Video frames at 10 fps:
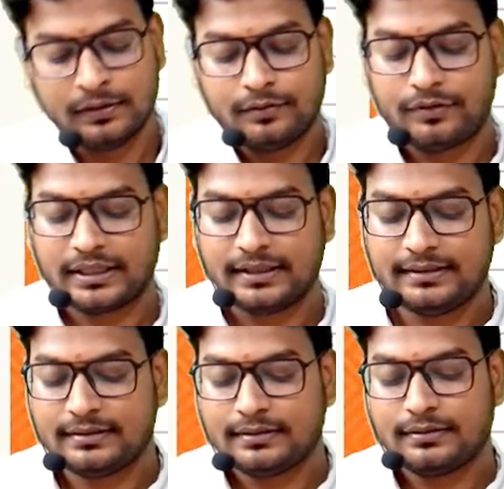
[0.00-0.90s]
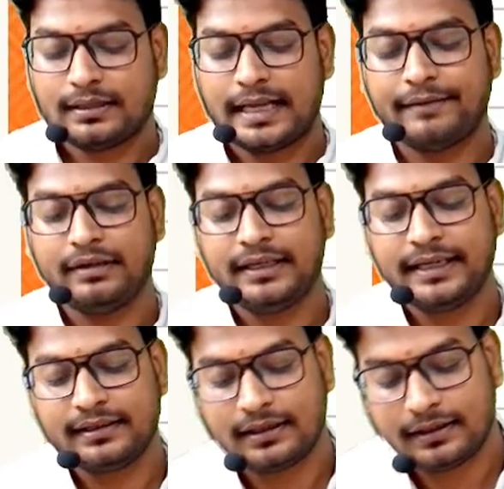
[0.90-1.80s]
For this, I will
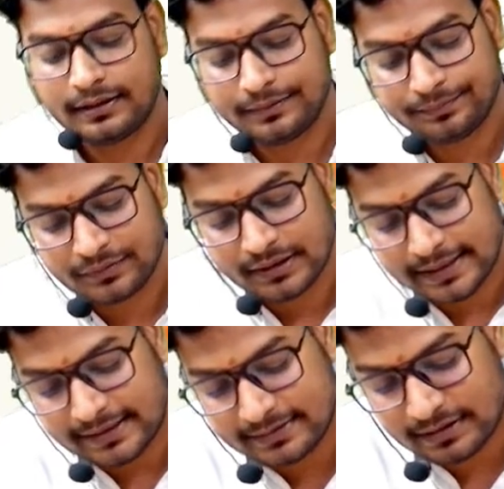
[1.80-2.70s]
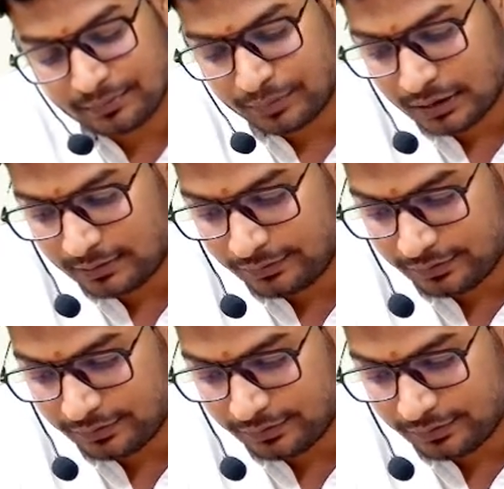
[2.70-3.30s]
take the example of